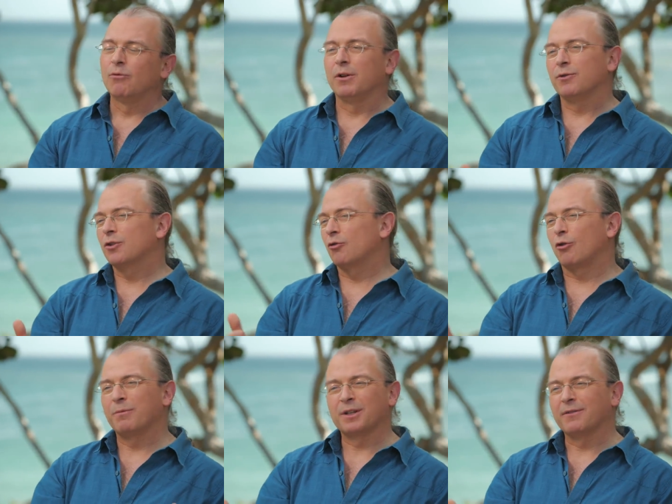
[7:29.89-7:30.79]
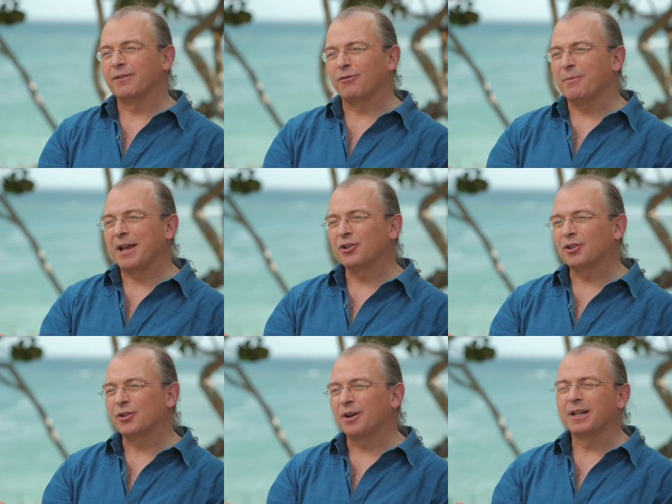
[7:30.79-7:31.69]
where you store bits of
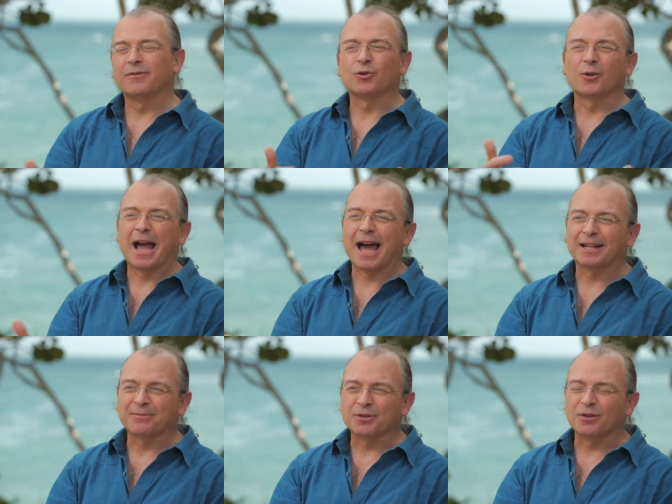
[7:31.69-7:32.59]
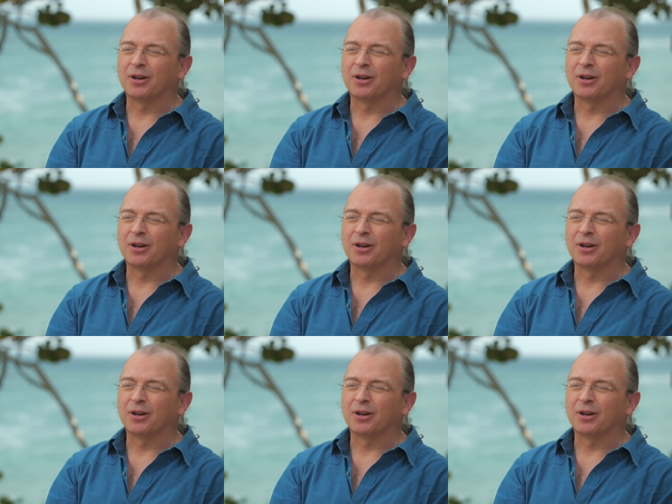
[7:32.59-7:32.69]
information on individual atoms,